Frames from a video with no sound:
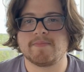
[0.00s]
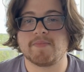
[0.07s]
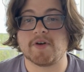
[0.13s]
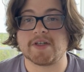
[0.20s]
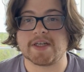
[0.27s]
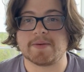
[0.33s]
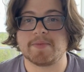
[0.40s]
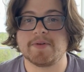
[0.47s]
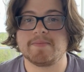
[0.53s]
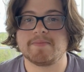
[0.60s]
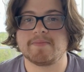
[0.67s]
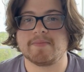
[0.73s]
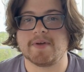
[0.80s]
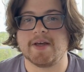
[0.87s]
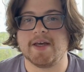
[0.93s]
For example,
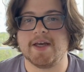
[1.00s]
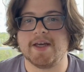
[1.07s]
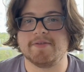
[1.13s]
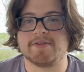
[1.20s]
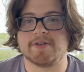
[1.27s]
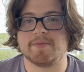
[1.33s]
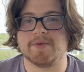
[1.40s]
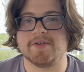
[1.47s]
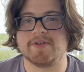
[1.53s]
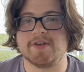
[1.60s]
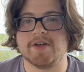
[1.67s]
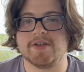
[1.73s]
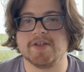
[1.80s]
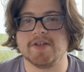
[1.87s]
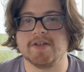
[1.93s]
if someone
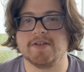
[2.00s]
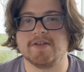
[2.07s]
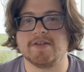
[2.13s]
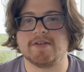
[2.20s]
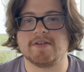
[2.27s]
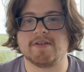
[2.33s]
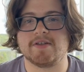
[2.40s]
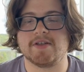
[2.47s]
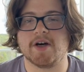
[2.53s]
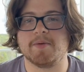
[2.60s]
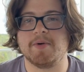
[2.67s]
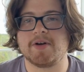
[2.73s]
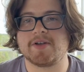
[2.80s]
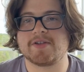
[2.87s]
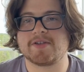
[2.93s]
searches
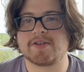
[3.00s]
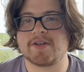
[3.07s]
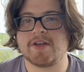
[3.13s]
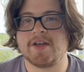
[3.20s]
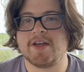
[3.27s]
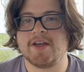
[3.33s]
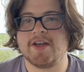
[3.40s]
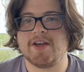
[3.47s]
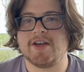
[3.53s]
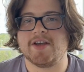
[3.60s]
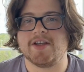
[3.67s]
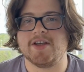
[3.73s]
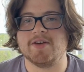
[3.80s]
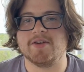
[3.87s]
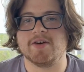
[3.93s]
Starbucks,
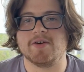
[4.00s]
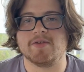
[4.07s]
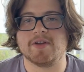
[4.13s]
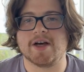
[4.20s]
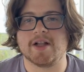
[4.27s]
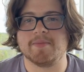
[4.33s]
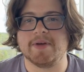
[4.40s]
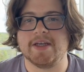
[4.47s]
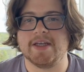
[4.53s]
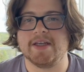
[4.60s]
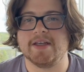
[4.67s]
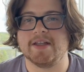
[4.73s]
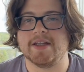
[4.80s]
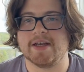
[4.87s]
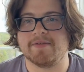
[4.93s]
you know that'll
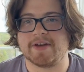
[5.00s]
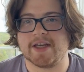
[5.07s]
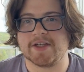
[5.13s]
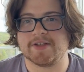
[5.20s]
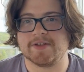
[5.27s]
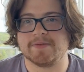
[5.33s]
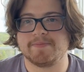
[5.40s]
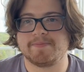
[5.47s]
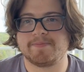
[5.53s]
be navigational.